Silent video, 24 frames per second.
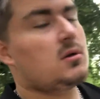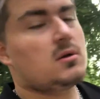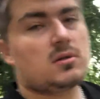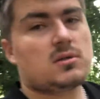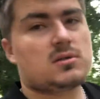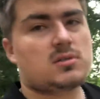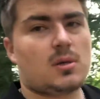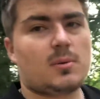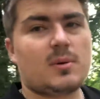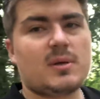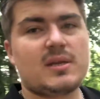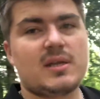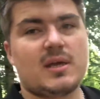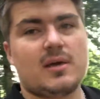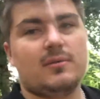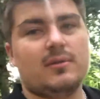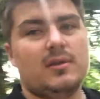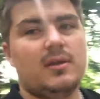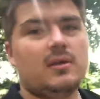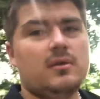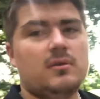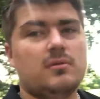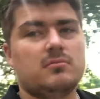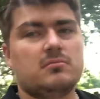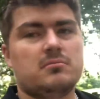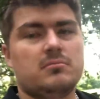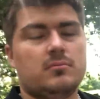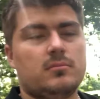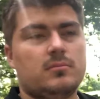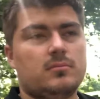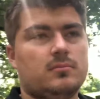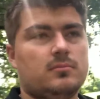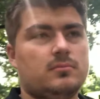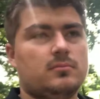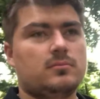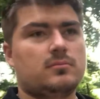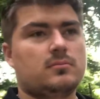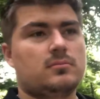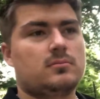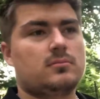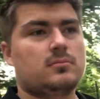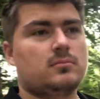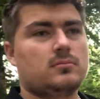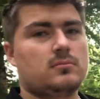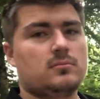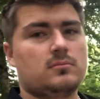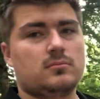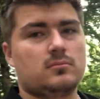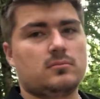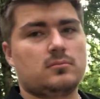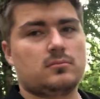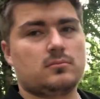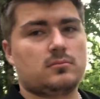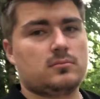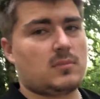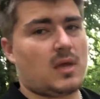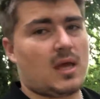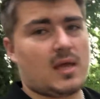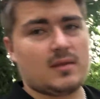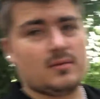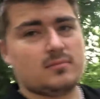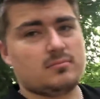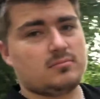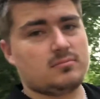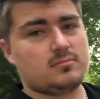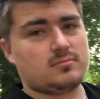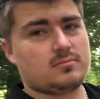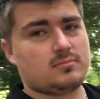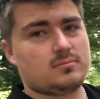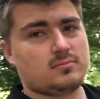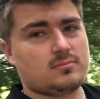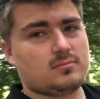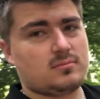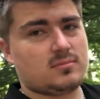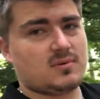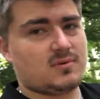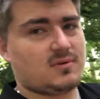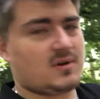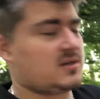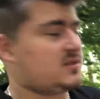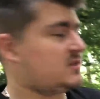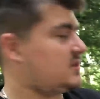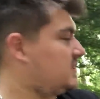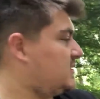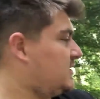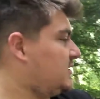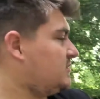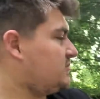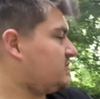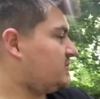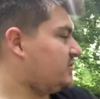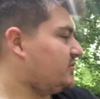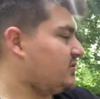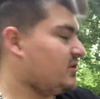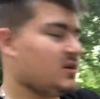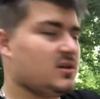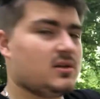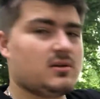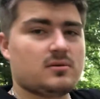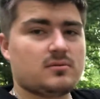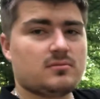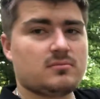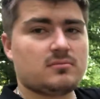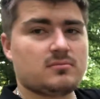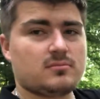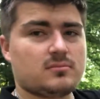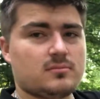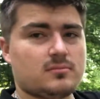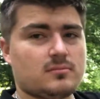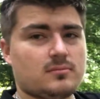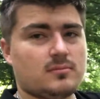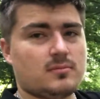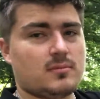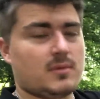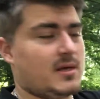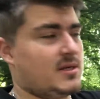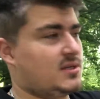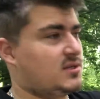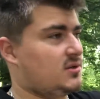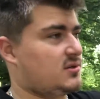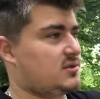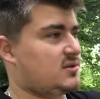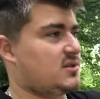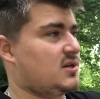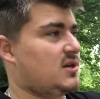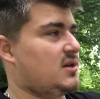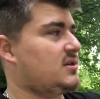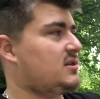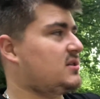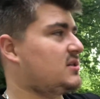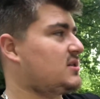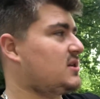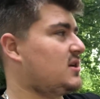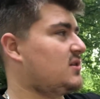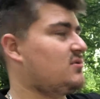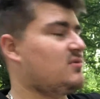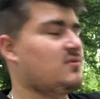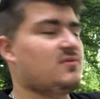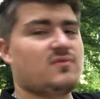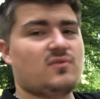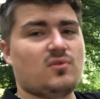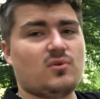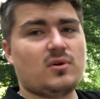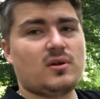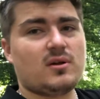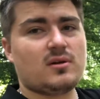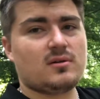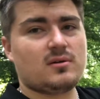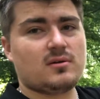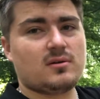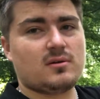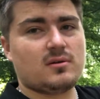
So I went down there, and the rest is history, really. He took 3,600 for it.